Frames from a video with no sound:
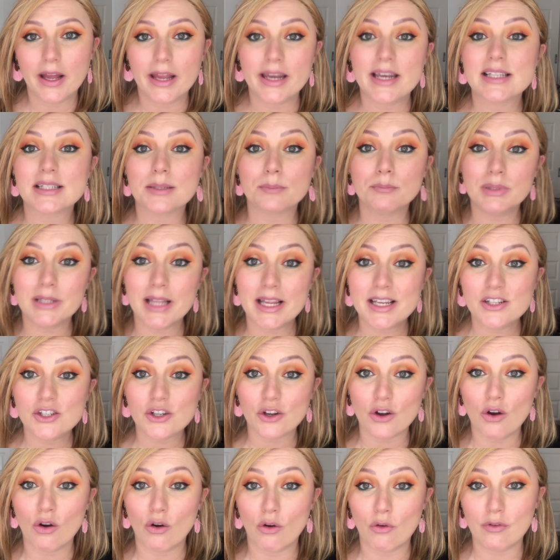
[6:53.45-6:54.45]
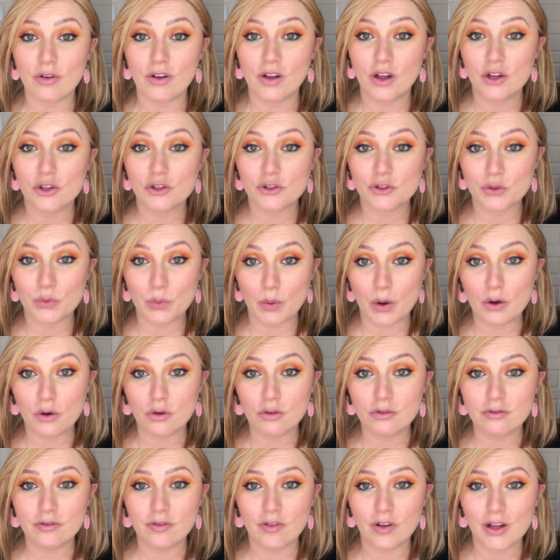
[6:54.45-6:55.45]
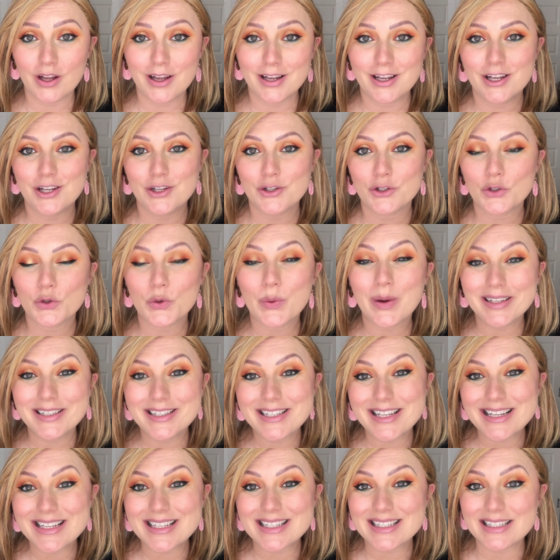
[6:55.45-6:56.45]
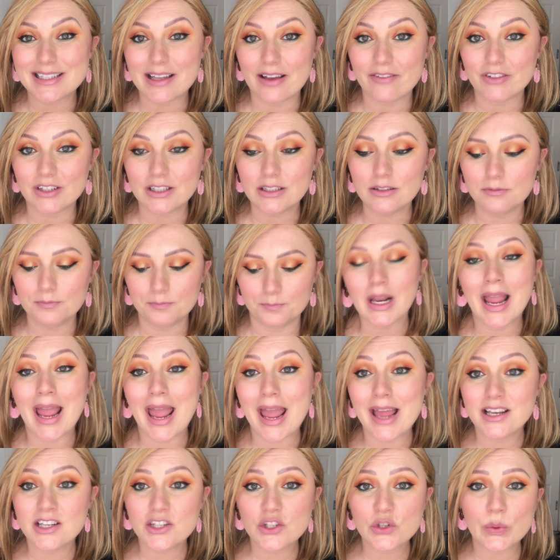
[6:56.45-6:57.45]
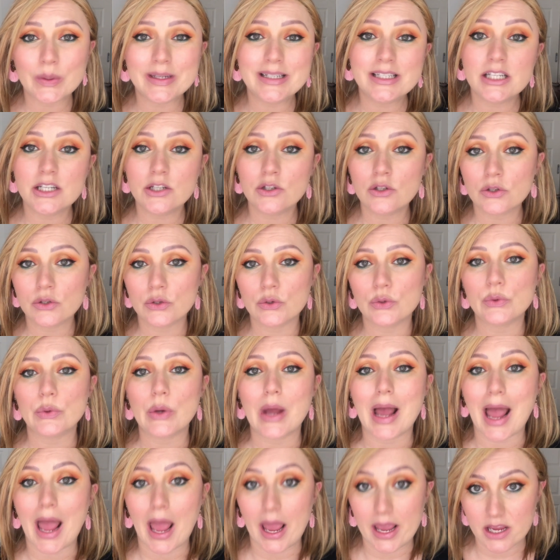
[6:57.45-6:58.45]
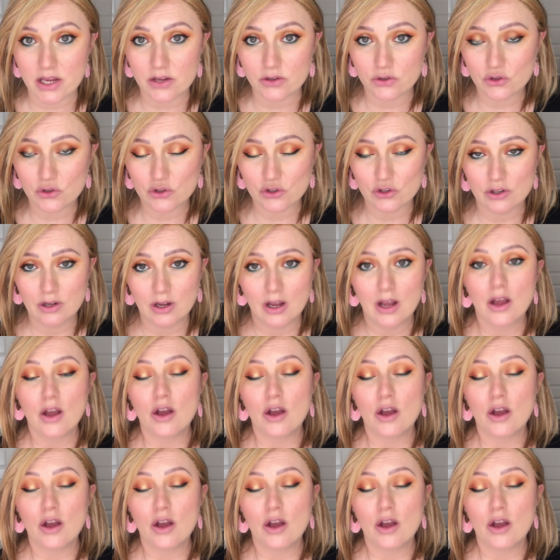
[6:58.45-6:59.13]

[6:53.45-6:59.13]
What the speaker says: It is a blend of 12, 27 and 22H.